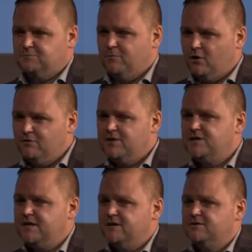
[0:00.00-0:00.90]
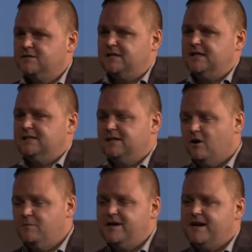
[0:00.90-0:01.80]
Over the years,
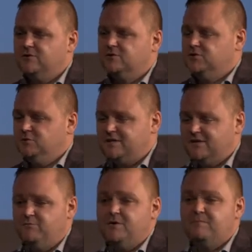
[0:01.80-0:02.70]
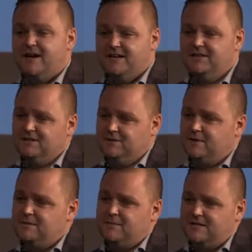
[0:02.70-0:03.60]
carbon nanotubes have repeatedly
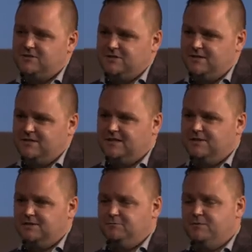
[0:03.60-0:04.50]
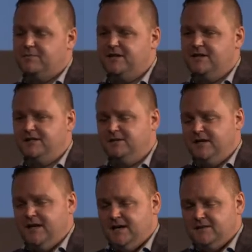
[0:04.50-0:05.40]
been mentioned, and repeatedly
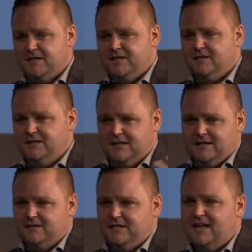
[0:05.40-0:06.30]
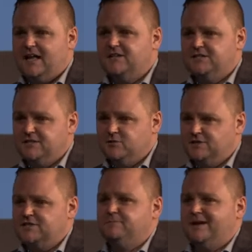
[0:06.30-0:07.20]
the analogy to
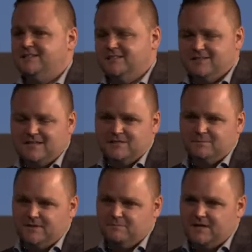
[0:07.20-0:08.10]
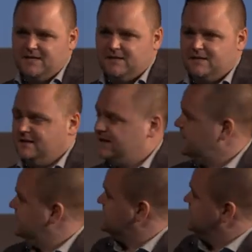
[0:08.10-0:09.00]
asbestos has been made.
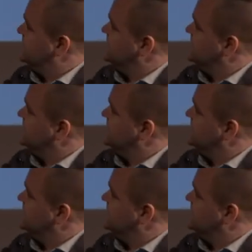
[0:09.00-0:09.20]
Like it's